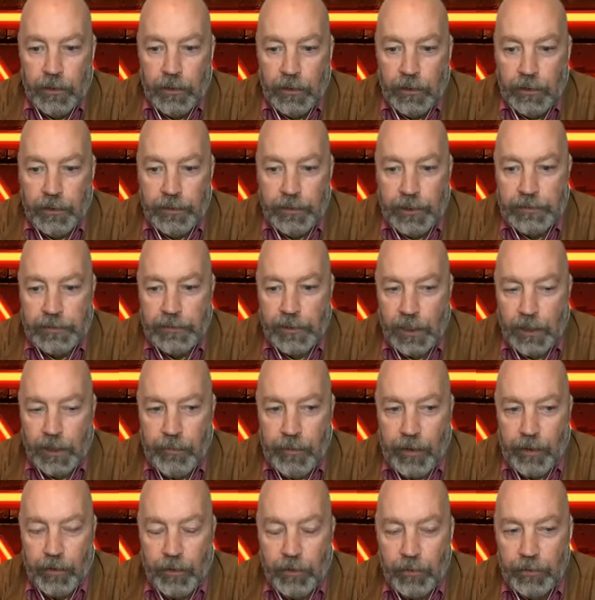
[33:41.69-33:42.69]
Let's talk
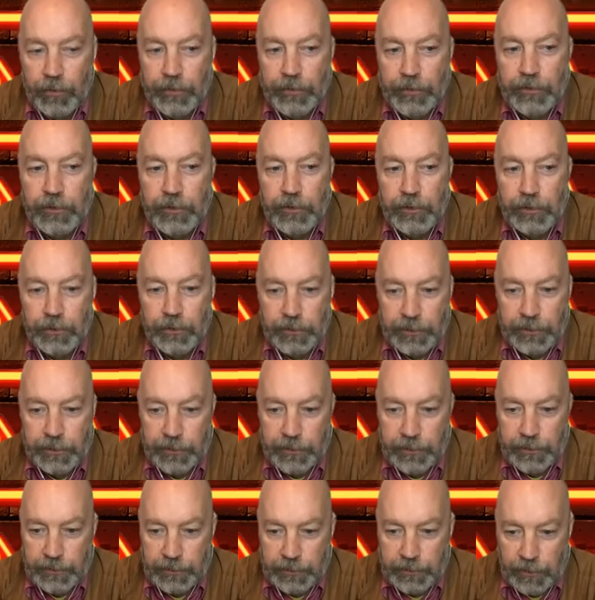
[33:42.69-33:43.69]
about who's using
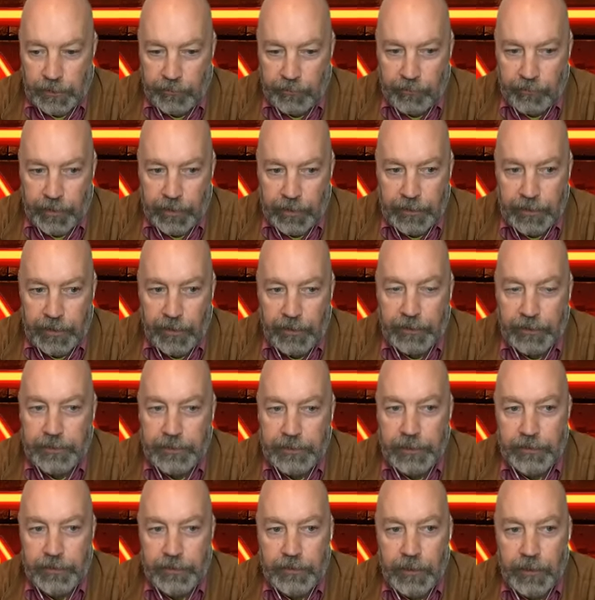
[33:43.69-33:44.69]
this stuff right now. You
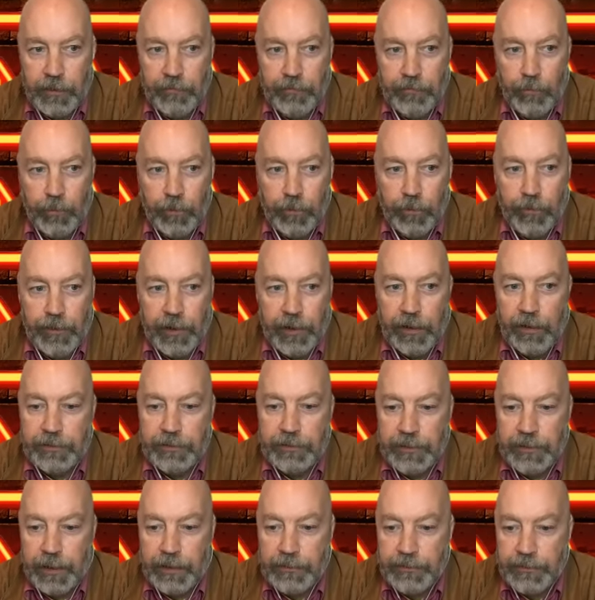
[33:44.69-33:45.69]
said you've got
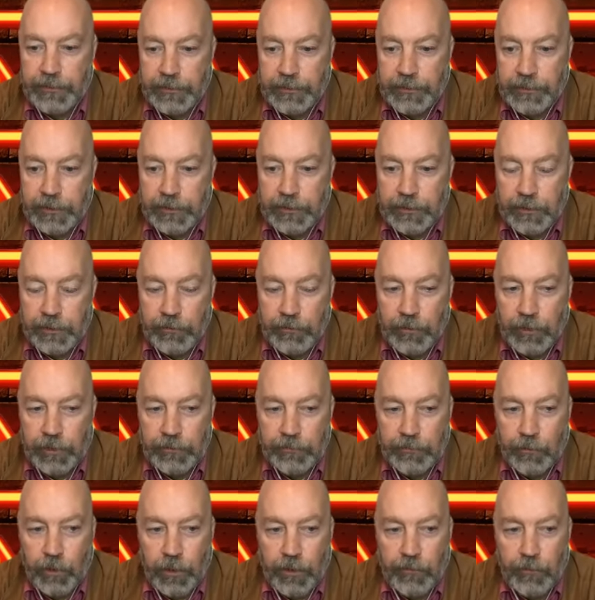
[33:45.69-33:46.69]
4,000 instances across
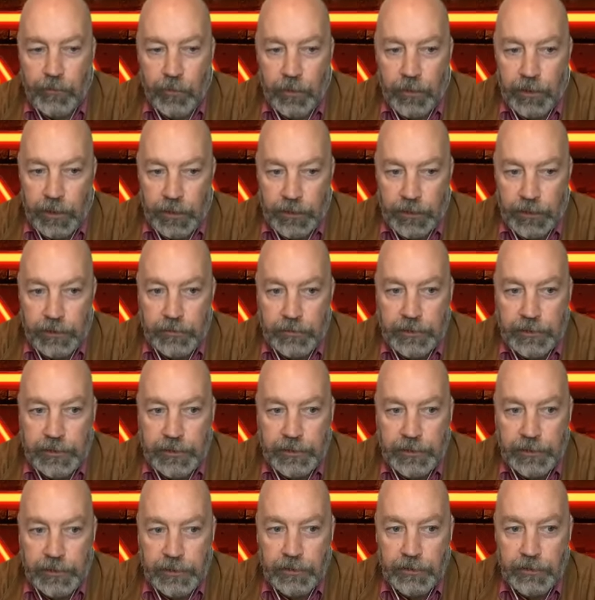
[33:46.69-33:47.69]
44
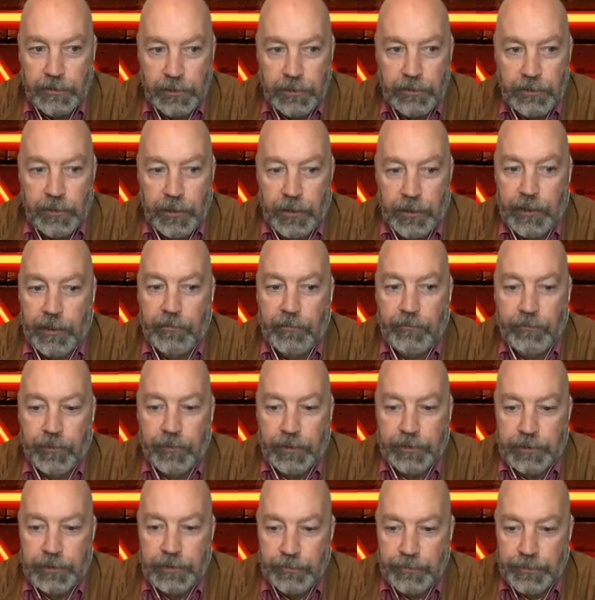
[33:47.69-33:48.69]
countries, and you do have uh,
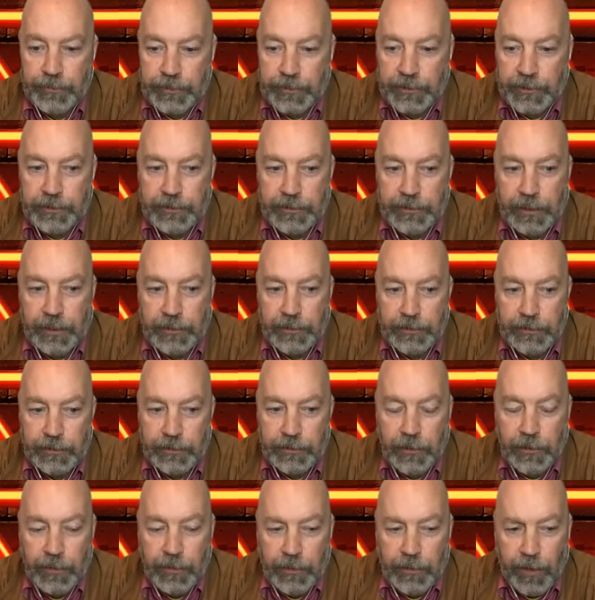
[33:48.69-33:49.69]
some success.
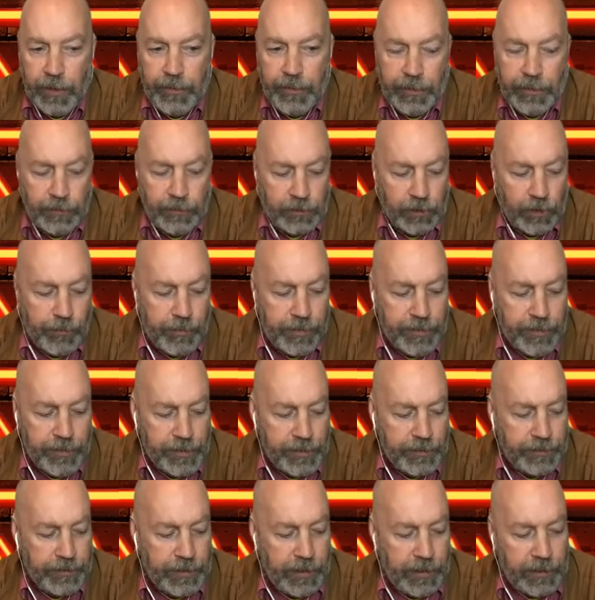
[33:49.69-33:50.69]
I think you told me the
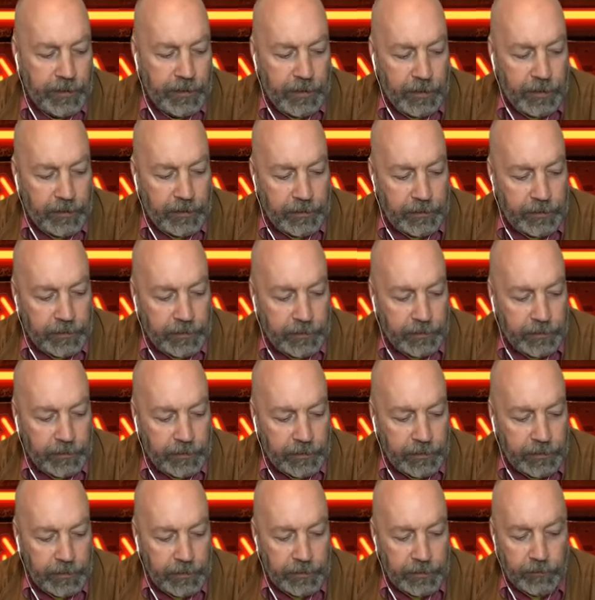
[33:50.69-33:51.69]
other day in the uh,
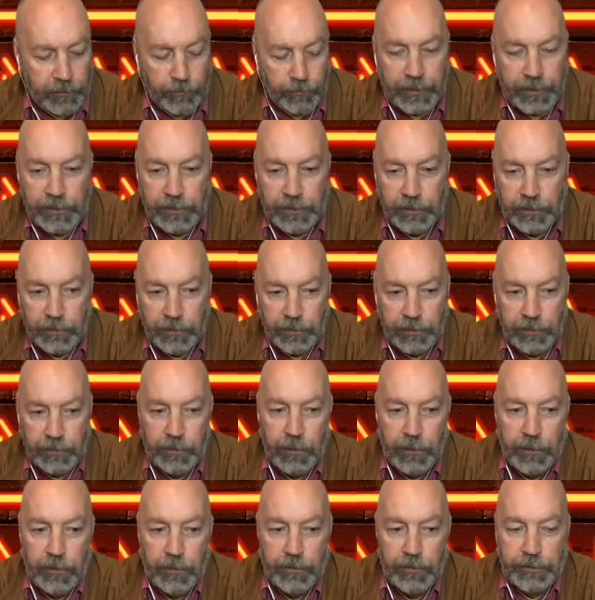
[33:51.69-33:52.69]
in the research
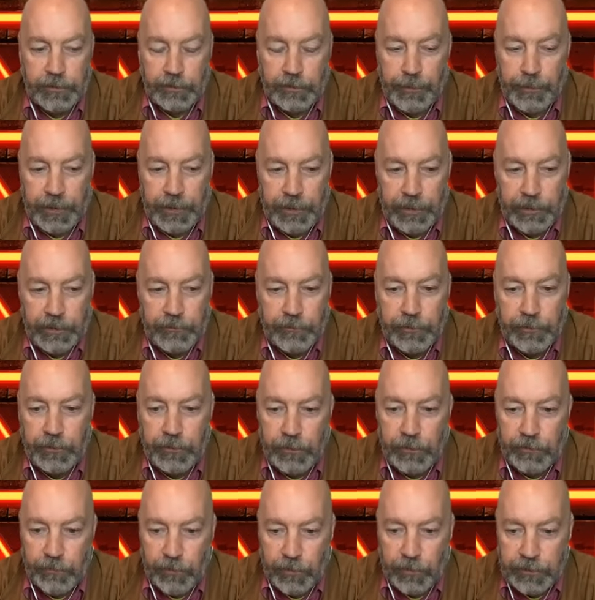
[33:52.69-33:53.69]
space for
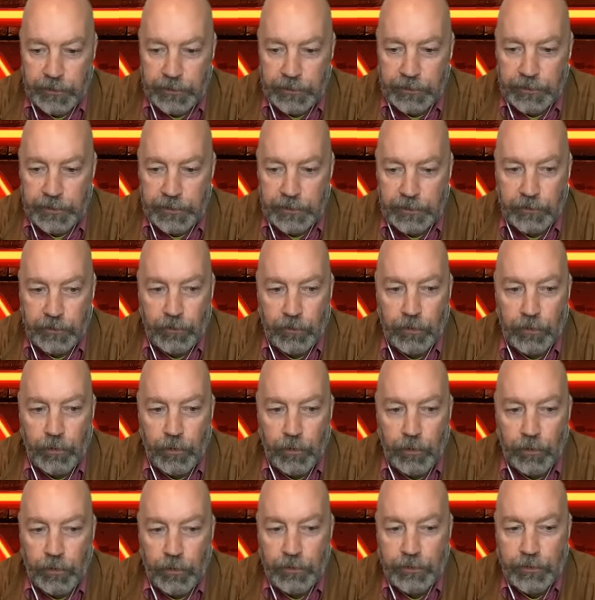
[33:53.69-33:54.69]
universities. So who,
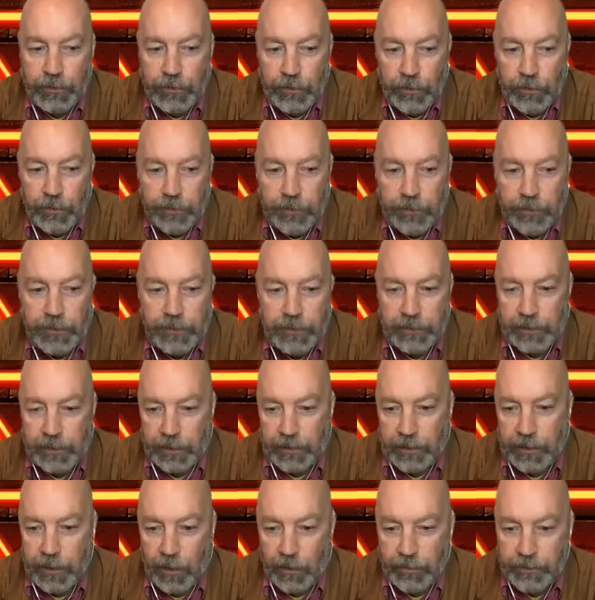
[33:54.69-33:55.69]
who's using this
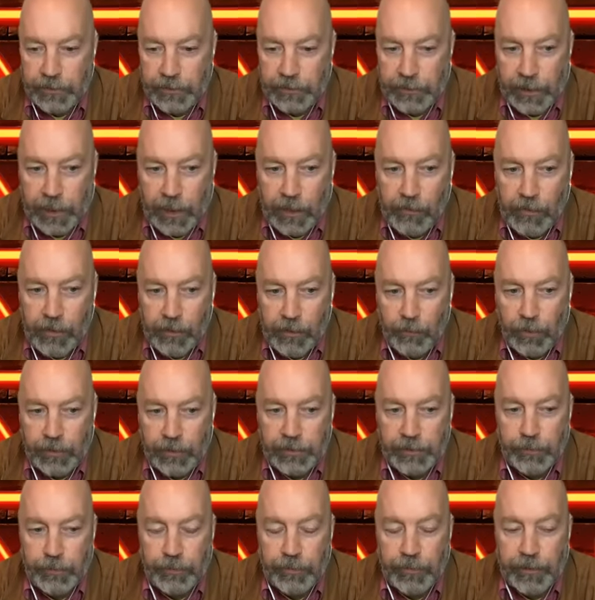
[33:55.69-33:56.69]
technology now, and
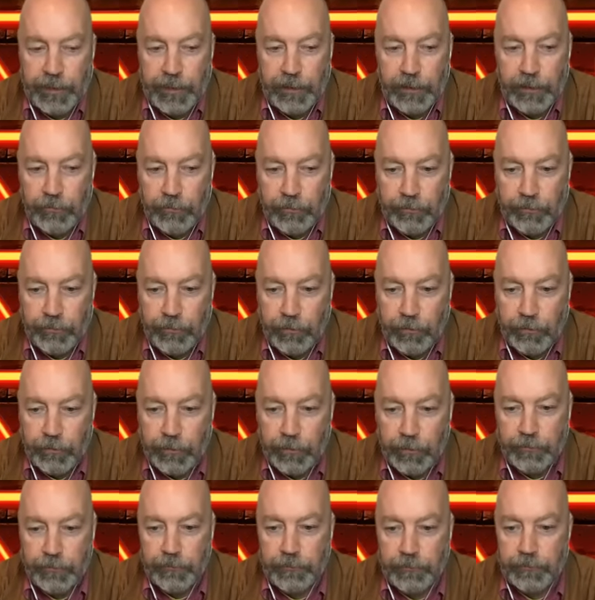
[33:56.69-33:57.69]
what's the plan going
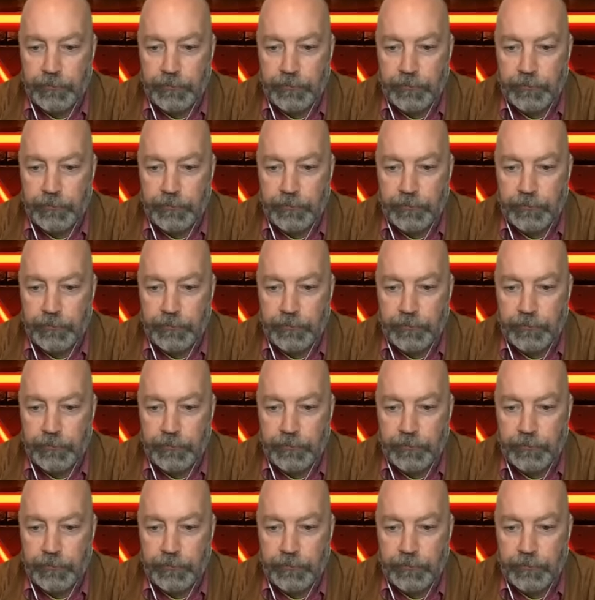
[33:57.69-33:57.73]
forward?